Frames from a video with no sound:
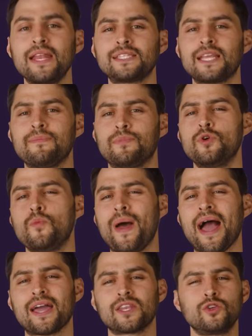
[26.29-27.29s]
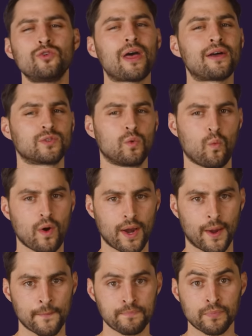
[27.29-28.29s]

its debut back in 2001,